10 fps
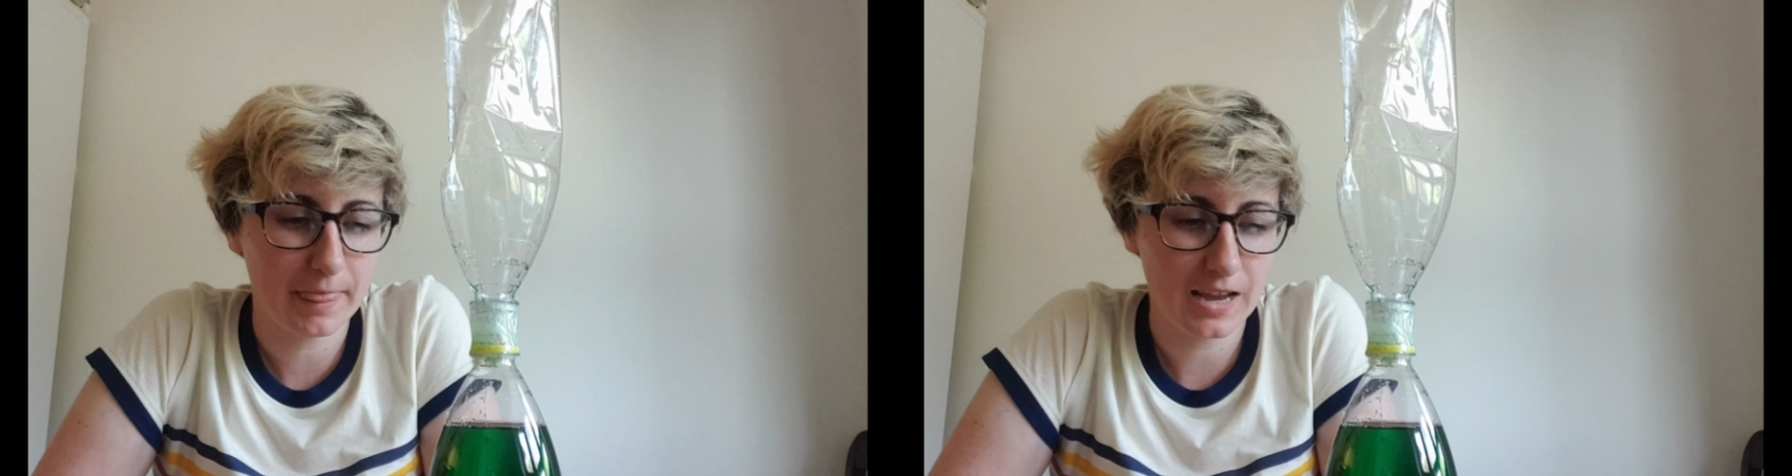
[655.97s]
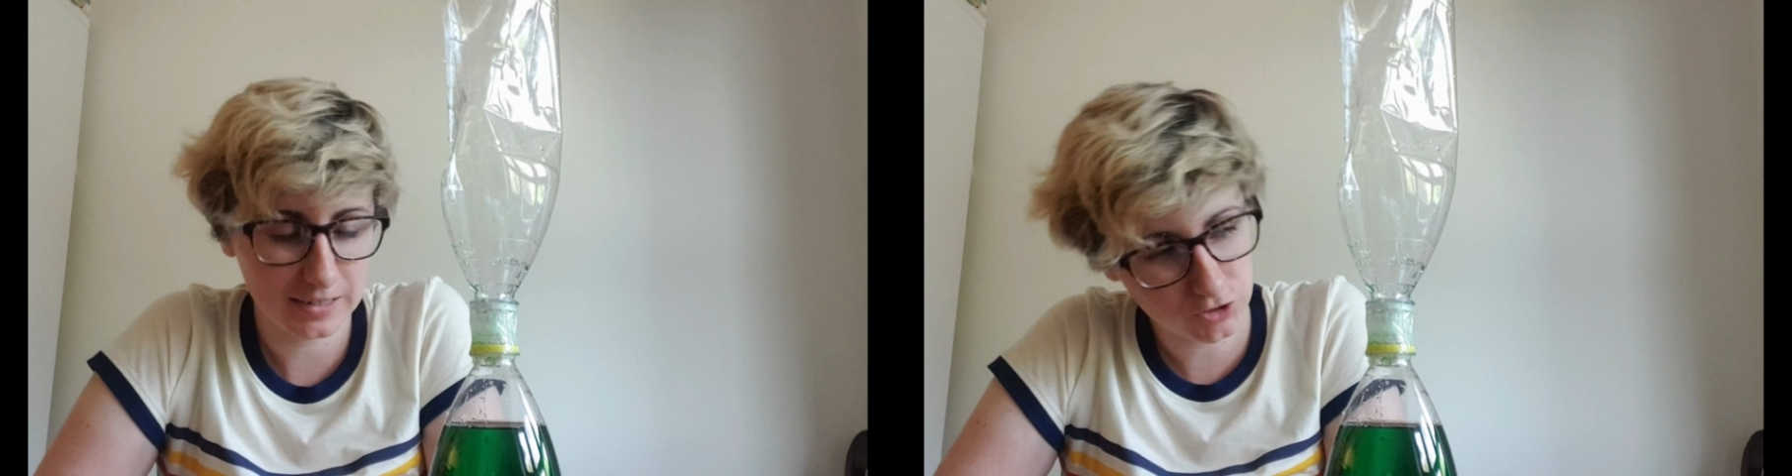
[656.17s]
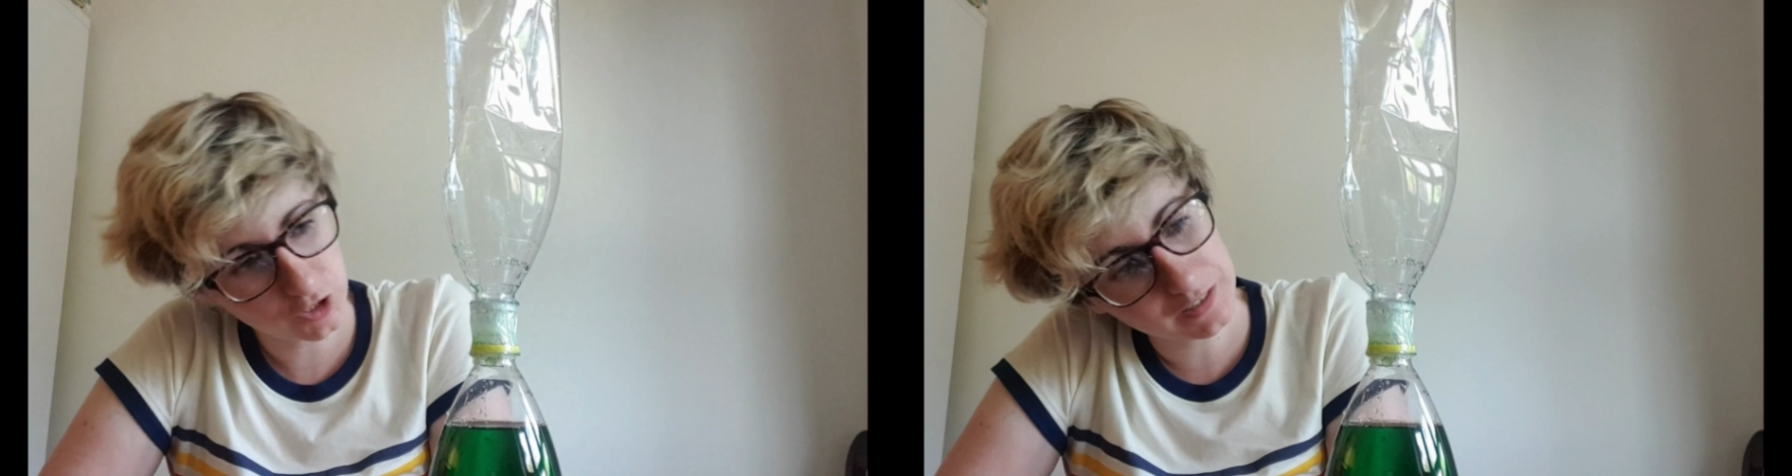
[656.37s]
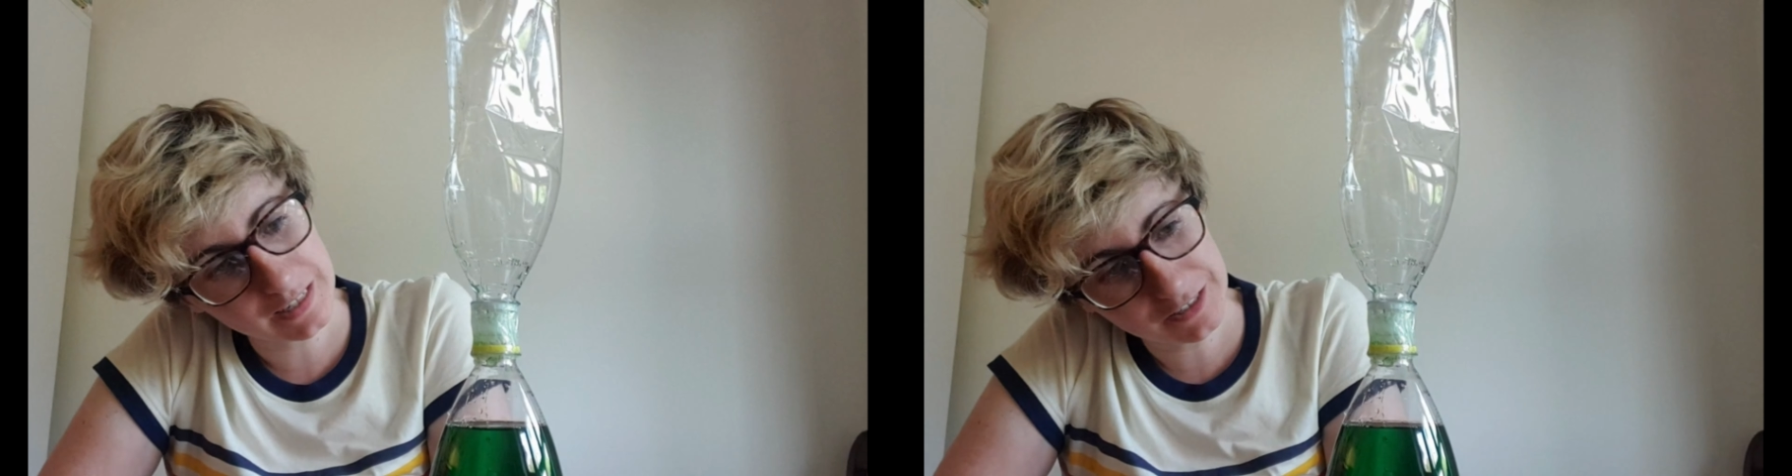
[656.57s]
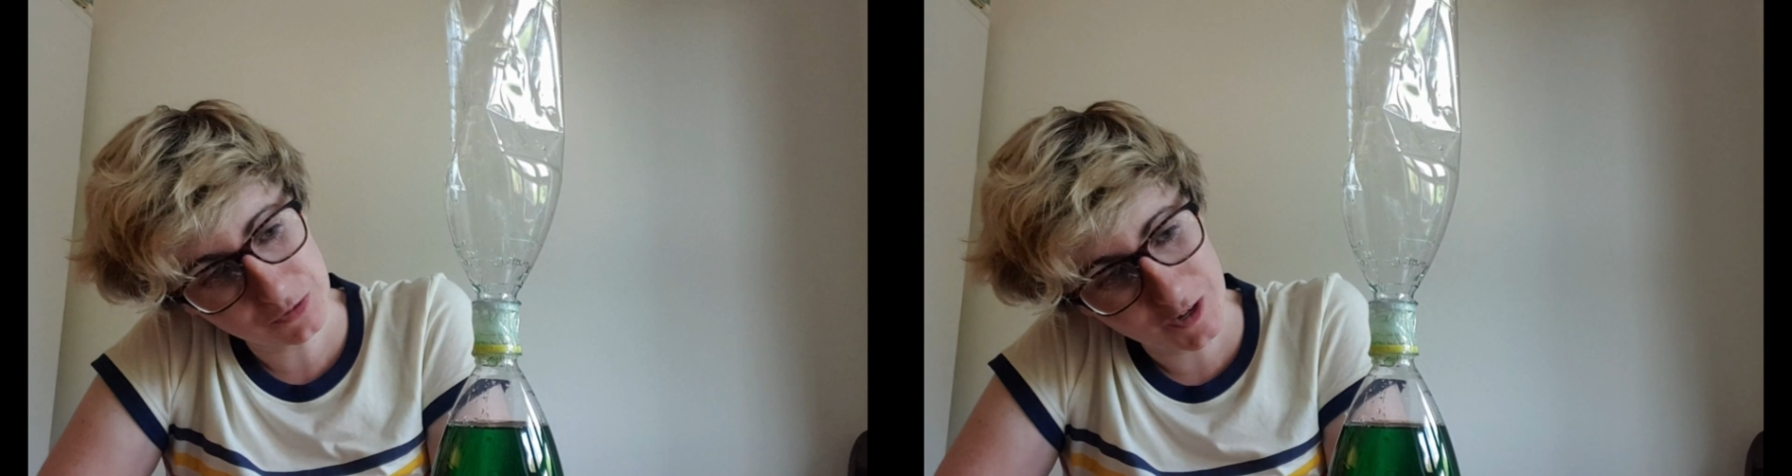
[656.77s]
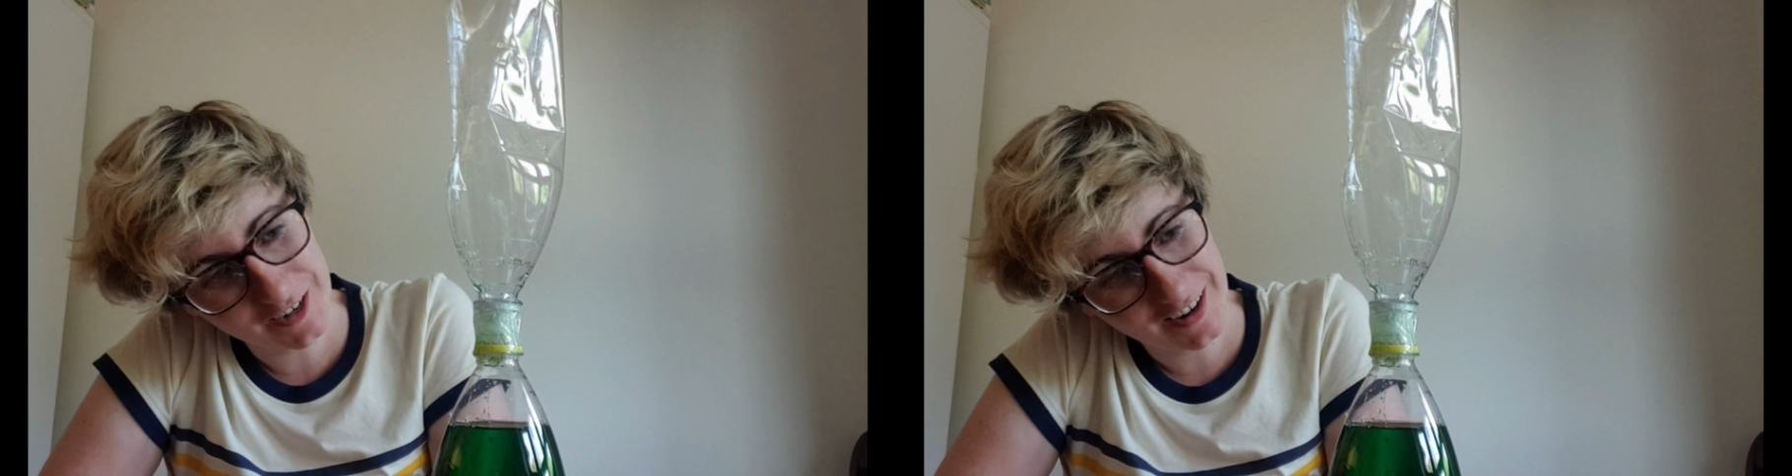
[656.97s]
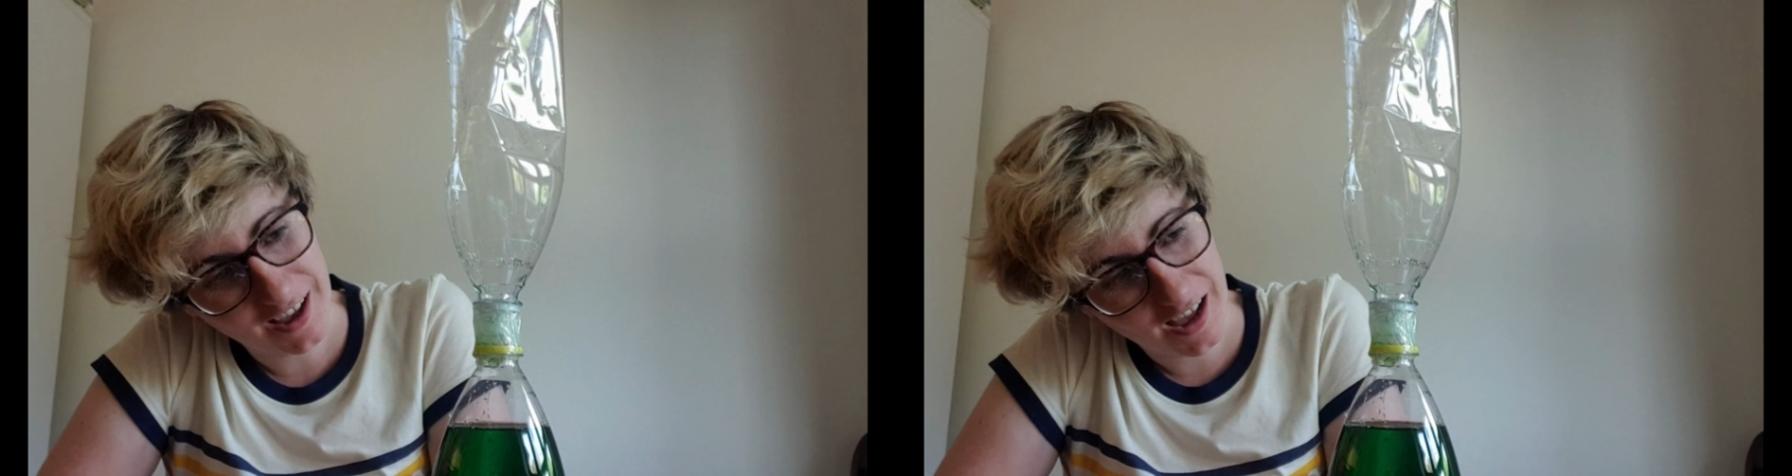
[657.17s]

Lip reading: enjoy this one,